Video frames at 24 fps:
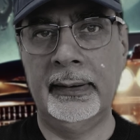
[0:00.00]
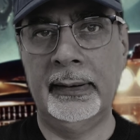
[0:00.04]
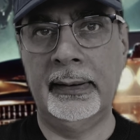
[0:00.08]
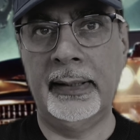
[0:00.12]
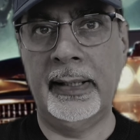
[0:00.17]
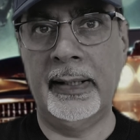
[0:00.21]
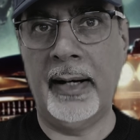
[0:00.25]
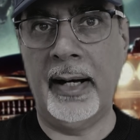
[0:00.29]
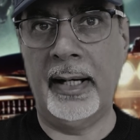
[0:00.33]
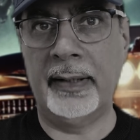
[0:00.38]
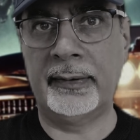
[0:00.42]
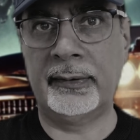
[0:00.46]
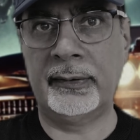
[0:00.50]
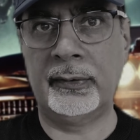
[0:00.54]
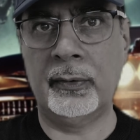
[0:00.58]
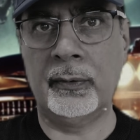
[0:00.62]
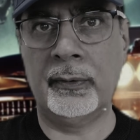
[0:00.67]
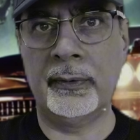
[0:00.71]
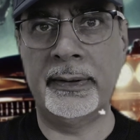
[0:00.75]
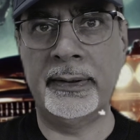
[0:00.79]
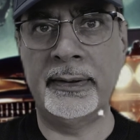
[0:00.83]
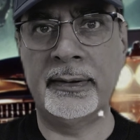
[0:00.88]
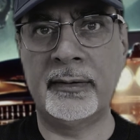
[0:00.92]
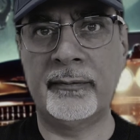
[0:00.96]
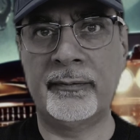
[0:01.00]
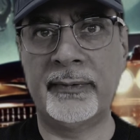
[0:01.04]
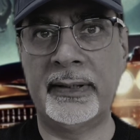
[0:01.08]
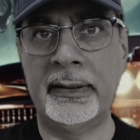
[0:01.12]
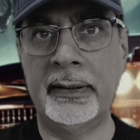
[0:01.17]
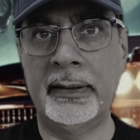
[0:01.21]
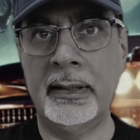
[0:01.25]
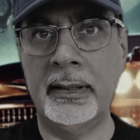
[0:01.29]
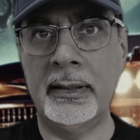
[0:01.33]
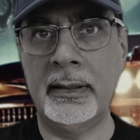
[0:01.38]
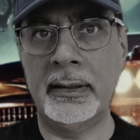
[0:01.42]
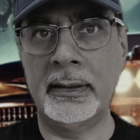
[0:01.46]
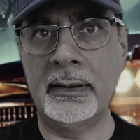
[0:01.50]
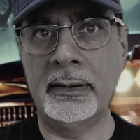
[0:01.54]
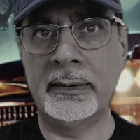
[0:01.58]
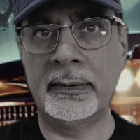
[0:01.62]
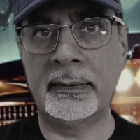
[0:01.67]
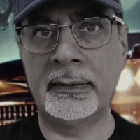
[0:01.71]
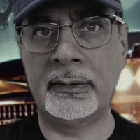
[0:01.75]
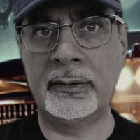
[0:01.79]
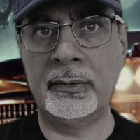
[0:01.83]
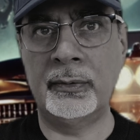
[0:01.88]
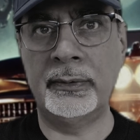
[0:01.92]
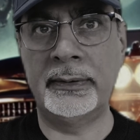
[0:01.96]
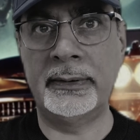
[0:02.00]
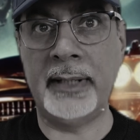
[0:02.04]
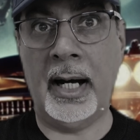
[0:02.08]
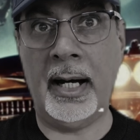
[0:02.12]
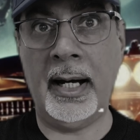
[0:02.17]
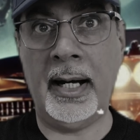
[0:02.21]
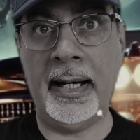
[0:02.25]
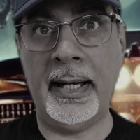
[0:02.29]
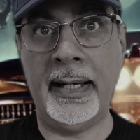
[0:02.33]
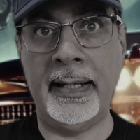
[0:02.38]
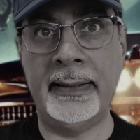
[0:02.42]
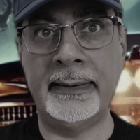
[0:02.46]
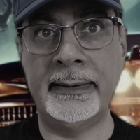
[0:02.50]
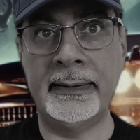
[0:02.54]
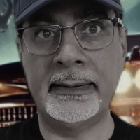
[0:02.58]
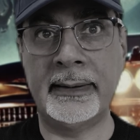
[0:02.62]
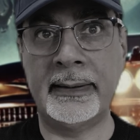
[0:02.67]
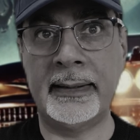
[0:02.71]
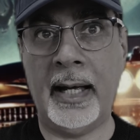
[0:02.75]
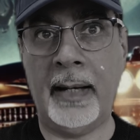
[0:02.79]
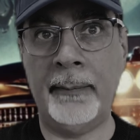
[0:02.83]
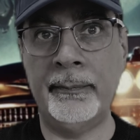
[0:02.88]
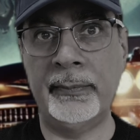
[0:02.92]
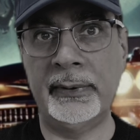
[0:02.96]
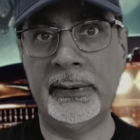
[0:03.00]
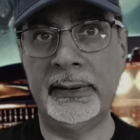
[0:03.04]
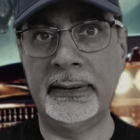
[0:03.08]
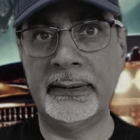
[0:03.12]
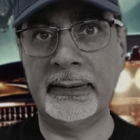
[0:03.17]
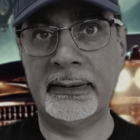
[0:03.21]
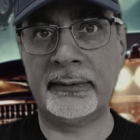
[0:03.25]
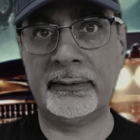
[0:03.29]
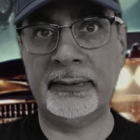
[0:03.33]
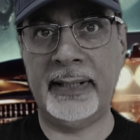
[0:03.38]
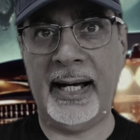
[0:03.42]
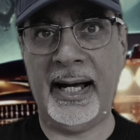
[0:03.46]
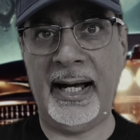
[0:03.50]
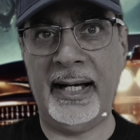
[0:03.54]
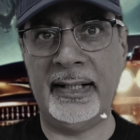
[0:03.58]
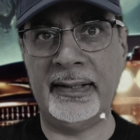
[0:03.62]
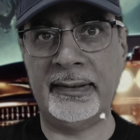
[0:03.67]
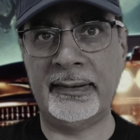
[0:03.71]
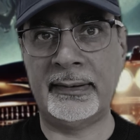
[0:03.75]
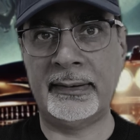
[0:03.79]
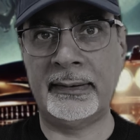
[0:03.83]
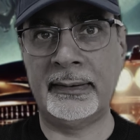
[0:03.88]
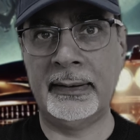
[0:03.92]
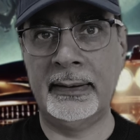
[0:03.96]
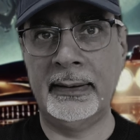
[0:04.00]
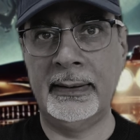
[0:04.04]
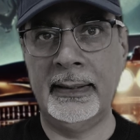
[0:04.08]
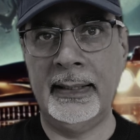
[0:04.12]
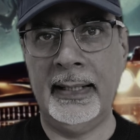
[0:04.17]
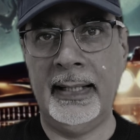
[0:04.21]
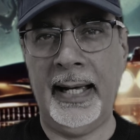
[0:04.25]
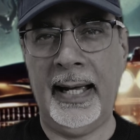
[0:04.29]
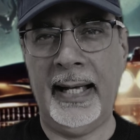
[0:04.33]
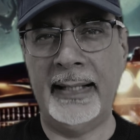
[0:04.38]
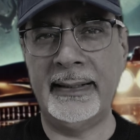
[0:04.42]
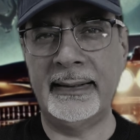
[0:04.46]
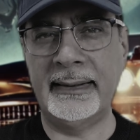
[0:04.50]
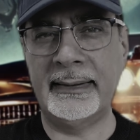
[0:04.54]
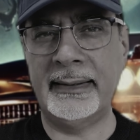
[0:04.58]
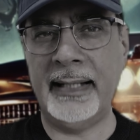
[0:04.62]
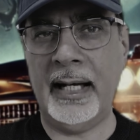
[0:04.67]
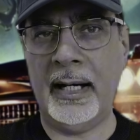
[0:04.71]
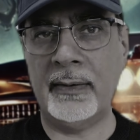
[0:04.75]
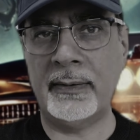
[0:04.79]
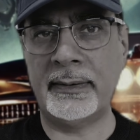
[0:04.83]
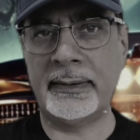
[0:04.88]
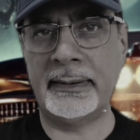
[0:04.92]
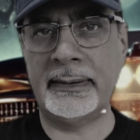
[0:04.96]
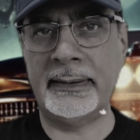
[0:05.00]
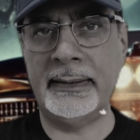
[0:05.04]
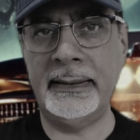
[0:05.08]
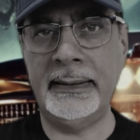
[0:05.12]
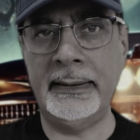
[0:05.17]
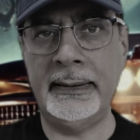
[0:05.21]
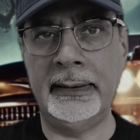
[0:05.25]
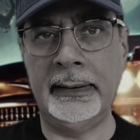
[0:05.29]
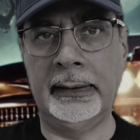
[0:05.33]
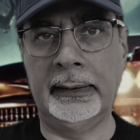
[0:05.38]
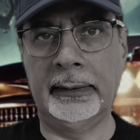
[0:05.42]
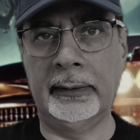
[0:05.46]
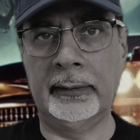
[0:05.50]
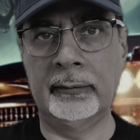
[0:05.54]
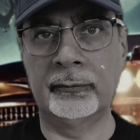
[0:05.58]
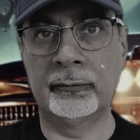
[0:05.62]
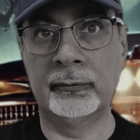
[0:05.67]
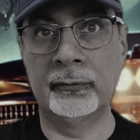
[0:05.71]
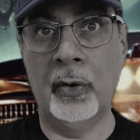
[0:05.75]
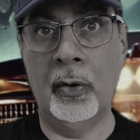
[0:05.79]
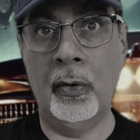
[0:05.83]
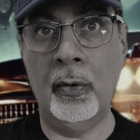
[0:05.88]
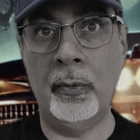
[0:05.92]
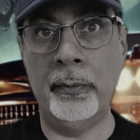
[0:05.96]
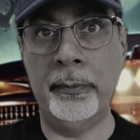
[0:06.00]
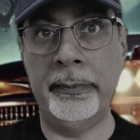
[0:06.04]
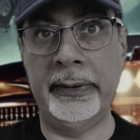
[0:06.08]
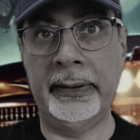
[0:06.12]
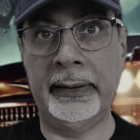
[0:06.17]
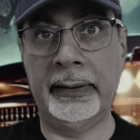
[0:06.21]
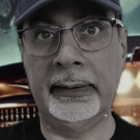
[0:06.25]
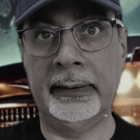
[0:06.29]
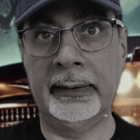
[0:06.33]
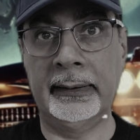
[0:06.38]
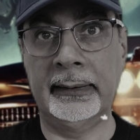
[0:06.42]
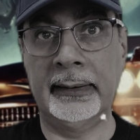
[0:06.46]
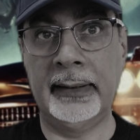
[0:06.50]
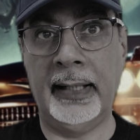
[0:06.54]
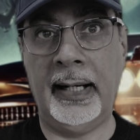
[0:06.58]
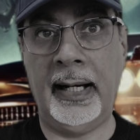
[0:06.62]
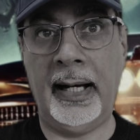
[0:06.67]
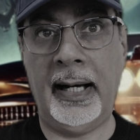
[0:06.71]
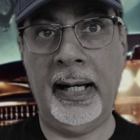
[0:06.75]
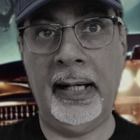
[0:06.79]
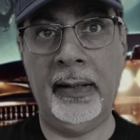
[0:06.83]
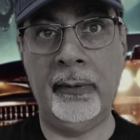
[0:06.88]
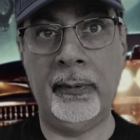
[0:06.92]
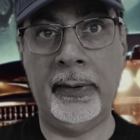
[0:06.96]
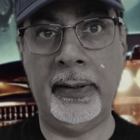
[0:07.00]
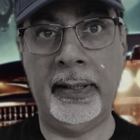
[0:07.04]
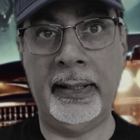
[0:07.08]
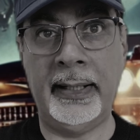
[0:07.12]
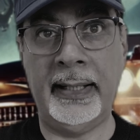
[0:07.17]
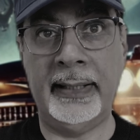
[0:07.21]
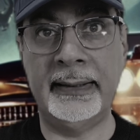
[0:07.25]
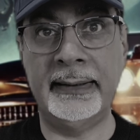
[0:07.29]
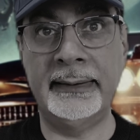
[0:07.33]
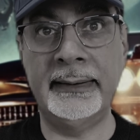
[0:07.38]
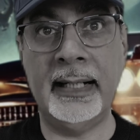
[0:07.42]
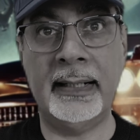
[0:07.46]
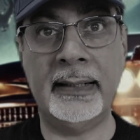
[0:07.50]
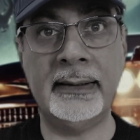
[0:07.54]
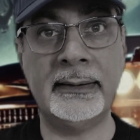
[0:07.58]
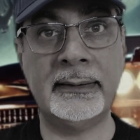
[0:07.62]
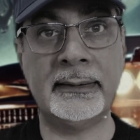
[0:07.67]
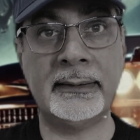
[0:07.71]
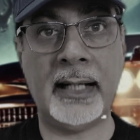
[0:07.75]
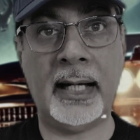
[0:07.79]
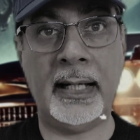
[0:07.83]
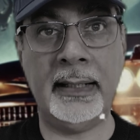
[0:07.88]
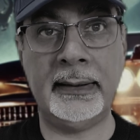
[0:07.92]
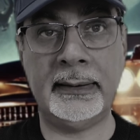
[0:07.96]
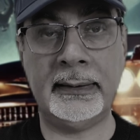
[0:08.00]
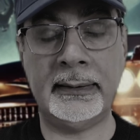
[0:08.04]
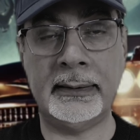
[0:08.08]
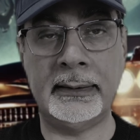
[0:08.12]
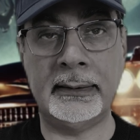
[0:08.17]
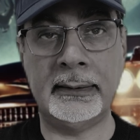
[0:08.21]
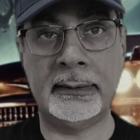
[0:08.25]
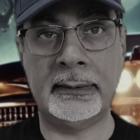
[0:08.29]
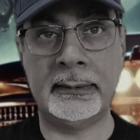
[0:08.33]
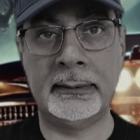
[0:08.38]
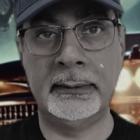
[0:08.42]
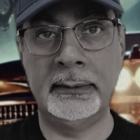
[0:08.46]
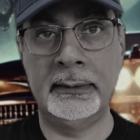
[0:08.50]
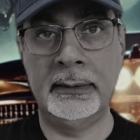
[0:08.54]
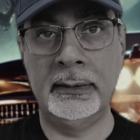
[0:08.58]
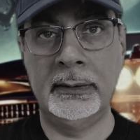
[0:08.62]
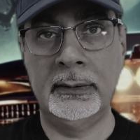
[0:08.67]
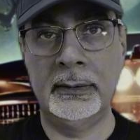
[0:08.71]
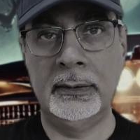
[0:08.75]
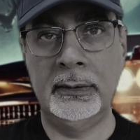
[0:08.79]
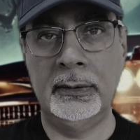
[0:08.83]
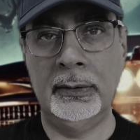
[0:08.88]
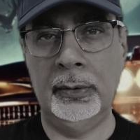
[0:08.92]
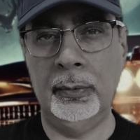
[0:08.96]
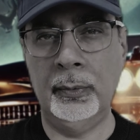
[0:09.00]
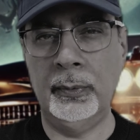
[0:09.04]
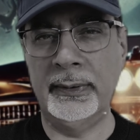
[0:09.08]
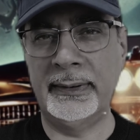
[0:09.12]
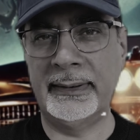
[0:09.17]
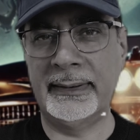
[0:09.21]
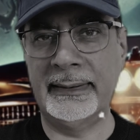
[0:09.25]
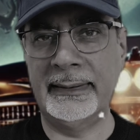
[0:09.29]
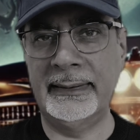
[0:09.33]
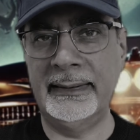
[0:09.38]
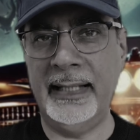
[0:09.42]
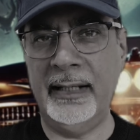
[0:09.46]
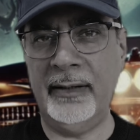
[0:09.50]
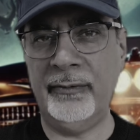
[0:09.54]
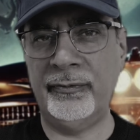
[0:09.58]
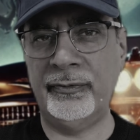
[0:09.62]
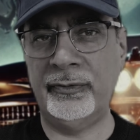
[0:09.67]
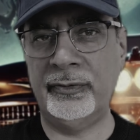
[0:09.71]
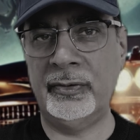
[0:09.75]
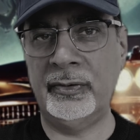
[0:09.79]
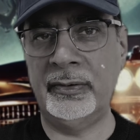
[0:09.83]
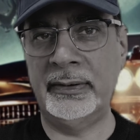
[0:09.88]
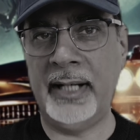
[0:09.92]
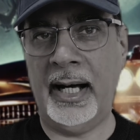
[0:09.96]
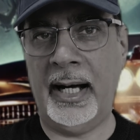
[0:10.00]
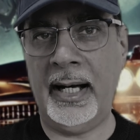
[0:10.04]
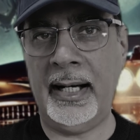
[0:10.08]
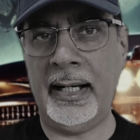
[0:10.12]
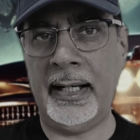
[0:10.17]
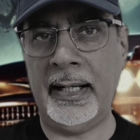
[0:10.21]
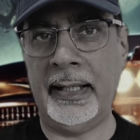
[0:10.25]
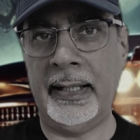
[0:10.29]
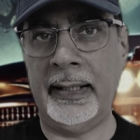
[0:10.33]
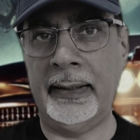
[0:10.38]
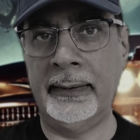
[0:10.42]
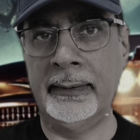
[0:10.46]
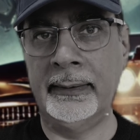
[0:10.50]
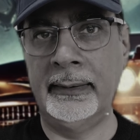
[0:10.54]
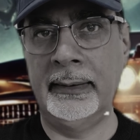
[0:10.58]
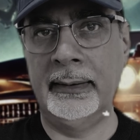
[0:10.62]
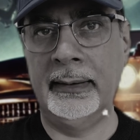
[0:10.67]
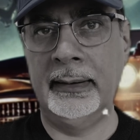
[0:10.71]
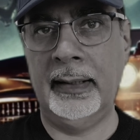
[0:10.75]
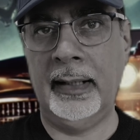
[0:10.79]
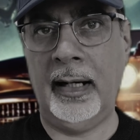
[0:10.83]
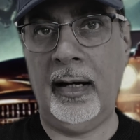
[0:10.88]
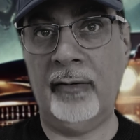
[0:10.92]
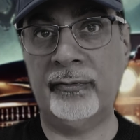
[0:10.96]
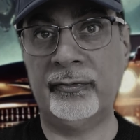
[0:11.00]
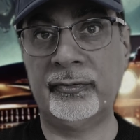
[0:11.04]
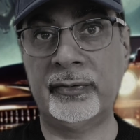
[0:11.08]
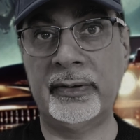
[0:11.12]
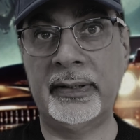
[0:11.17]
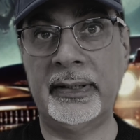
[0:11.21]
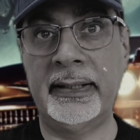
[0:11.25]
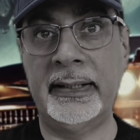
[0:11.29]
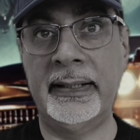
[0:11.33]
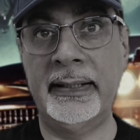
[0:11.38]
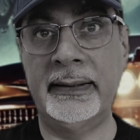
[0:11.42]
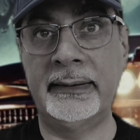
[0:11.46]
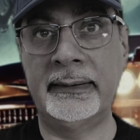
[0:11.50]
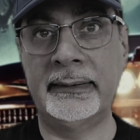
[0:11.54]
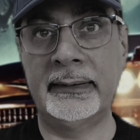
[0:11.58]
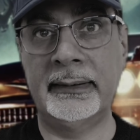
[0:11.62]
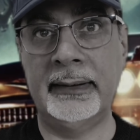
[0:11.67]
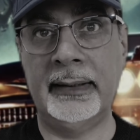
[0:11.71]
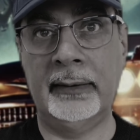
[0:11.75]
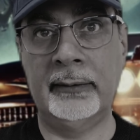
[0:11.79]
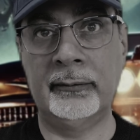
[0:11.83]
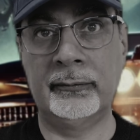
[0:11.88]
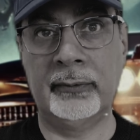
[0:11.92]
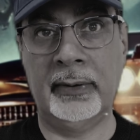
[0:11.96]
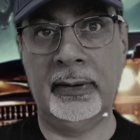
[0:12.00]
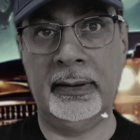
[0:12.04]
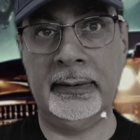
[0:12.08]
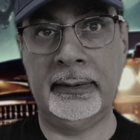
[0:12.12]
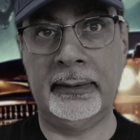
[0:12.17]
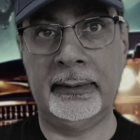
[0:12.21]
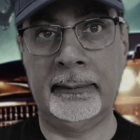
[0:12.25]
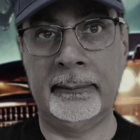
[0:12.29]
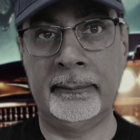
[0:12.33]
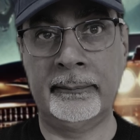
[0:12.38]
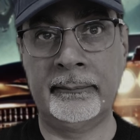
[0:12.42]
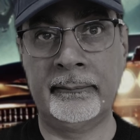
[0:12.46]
There are stories of a nurse who died in an ambulance crash and is now seen roaming the highway, and a young cyclist who was left to die after a hit and run.